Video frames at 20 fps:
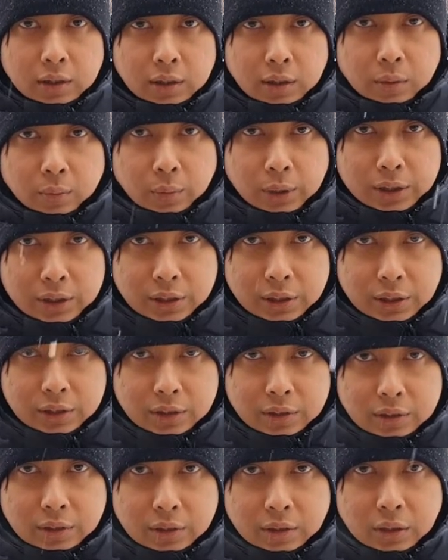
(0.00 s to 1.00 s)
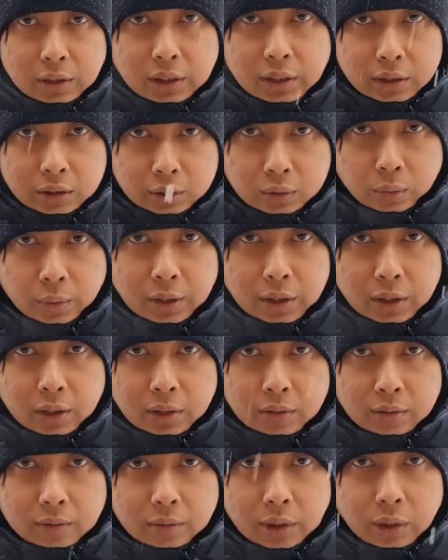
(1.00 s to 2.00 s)
which is in
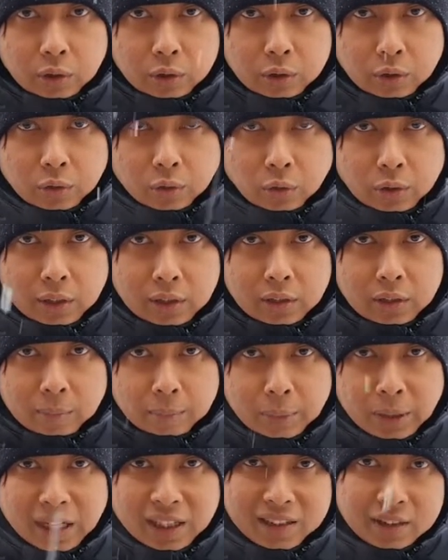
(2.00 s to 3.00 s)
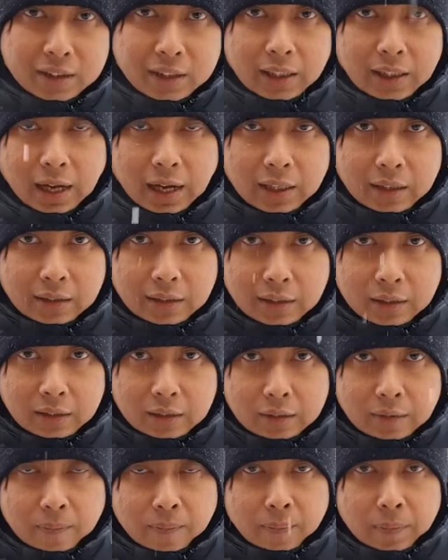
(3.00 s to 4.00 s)
Sweden, they also call it the PSG-90.
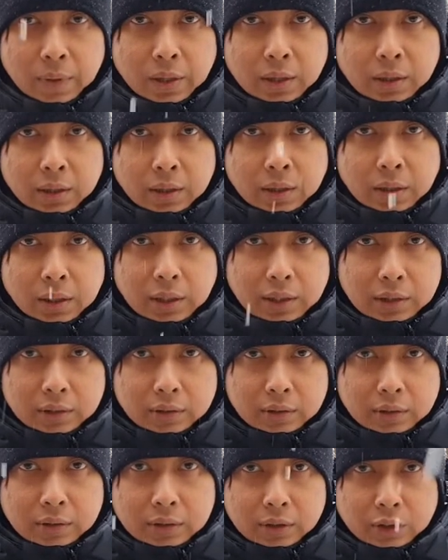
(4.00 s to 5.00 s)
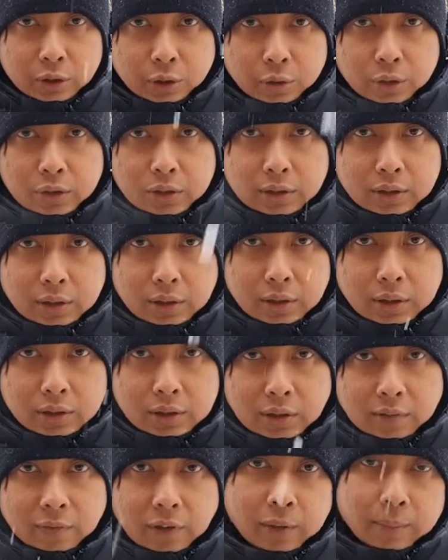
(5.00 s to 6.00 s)
It shoots
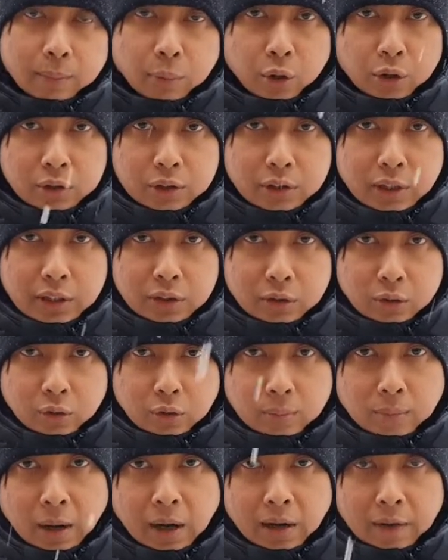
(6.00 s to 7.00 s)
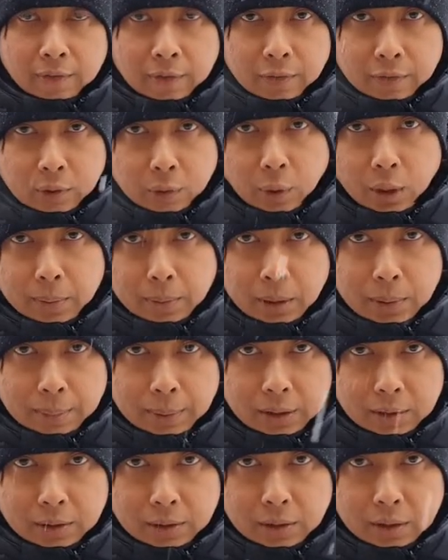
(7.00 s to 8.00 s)

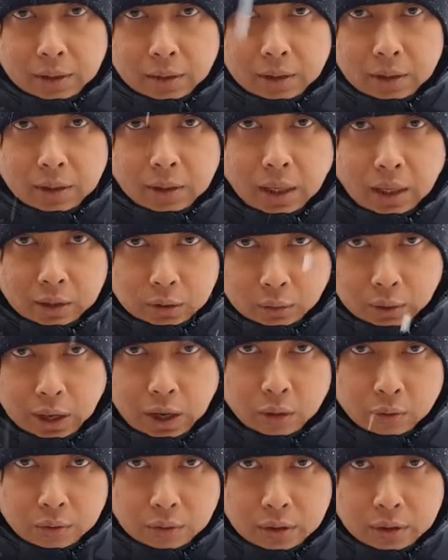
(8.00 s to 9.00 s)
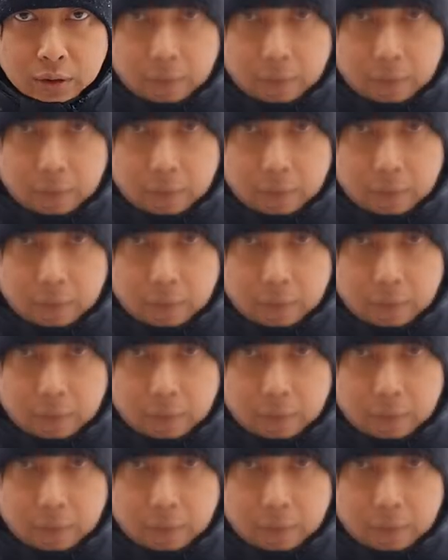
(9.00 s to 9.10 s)
7.62x51mm NATO round.